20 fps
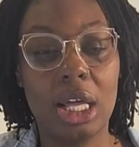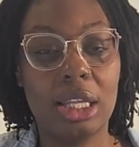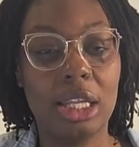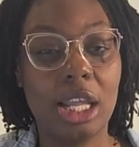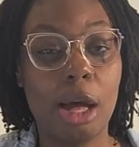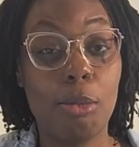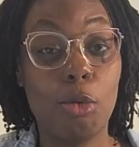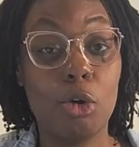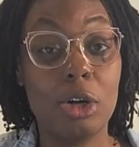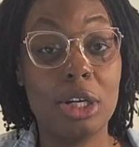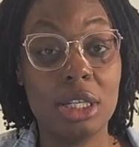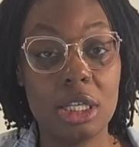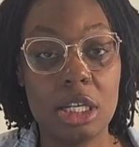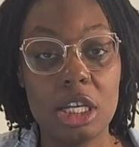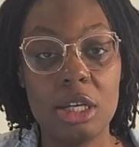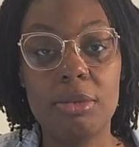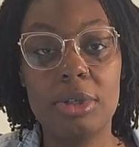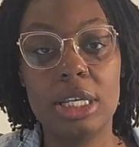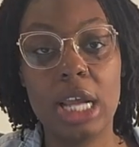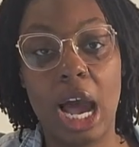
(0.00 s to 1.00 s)
a lot more
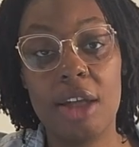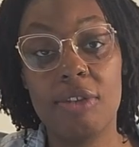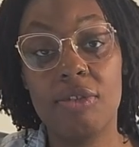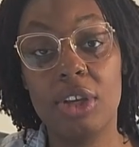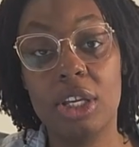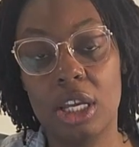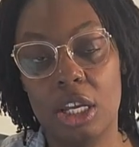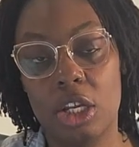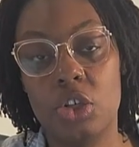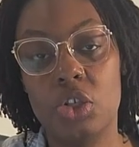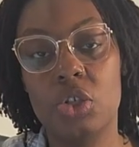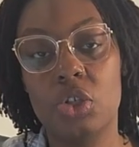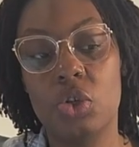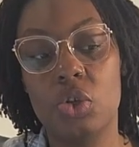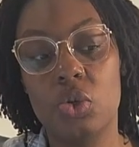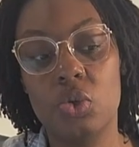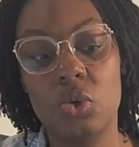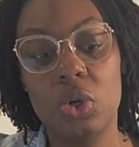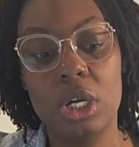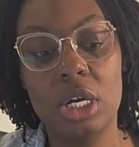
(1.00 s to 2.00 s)
deep diving
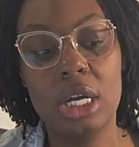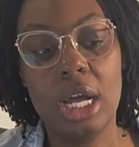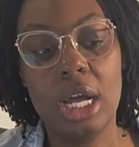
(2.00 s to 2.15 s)
into,